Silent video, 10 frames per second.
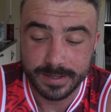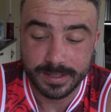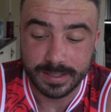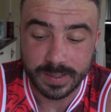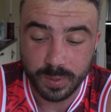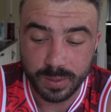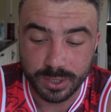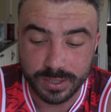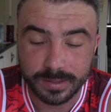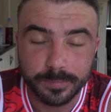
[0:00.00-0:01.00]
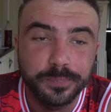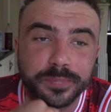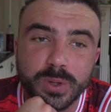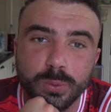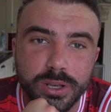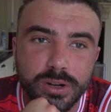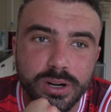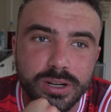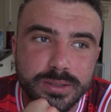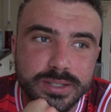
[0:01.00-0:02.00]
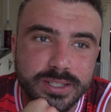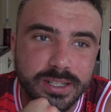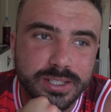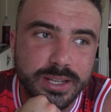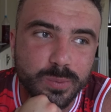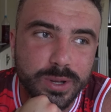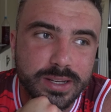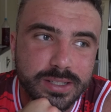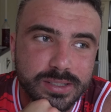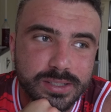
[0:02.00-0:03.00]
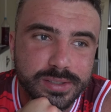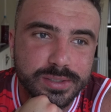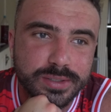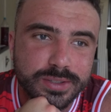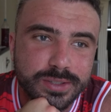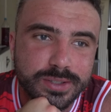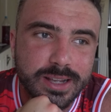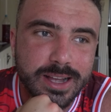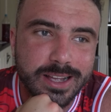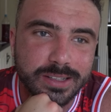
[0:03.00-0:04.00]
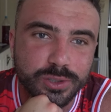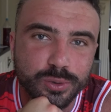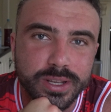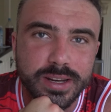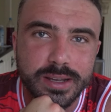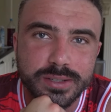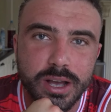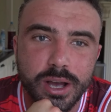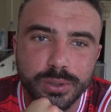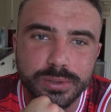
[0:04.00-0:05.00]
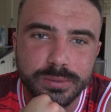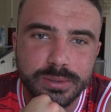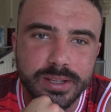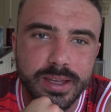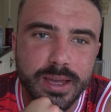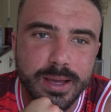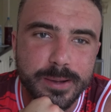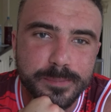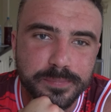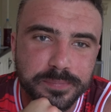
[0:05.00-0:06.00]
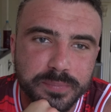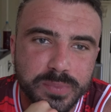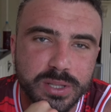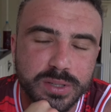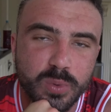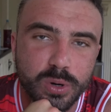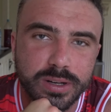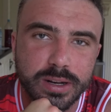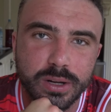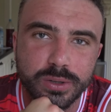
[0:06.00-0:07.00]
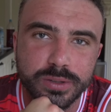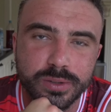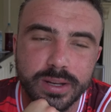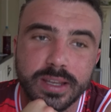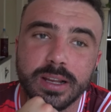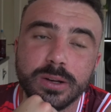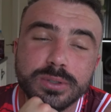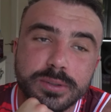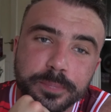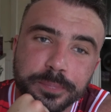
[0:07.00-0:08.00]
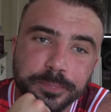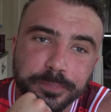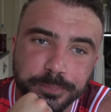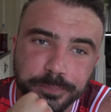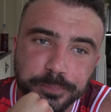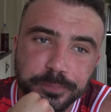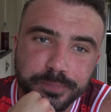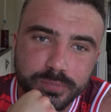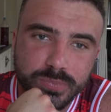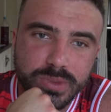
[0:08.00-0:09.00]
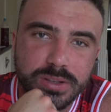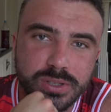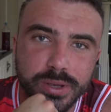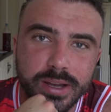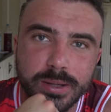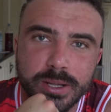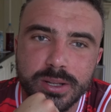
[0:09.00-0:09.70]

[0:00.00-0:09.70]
that's pretty much it. We are 16 weeks workouts and 3 days out this morning at 103 kilos. So yeah,